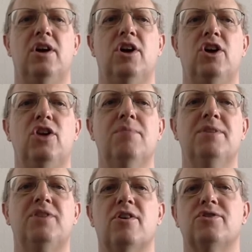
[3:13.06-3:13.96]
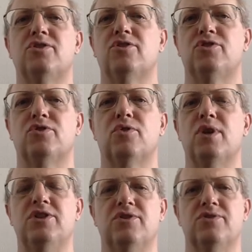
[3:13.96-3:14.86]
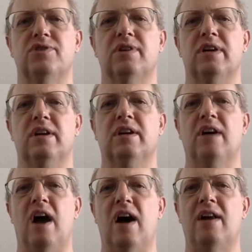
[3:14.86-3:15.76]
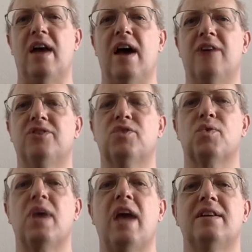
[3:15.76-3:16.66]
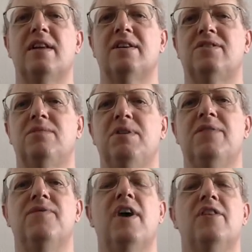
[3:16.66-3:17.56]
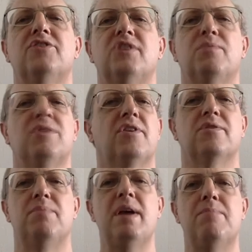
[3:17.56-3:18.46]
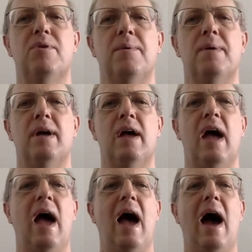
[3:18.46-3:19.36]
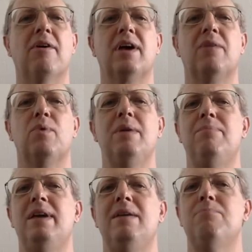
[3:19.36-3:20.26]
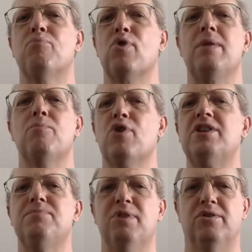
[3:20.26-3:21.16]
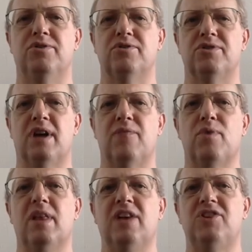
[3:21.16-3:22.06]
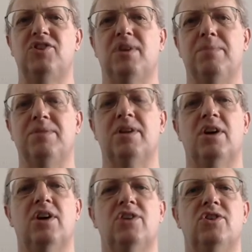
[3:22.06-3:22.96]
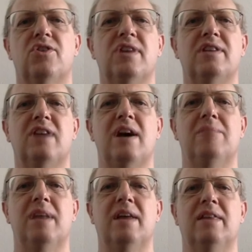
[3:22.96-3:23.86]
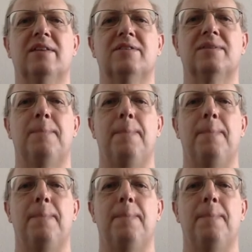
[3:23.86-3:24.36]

Humans are social creatures. God has created us to be in fellowship with other people. How can we be bridge builders of relationships during a time like this?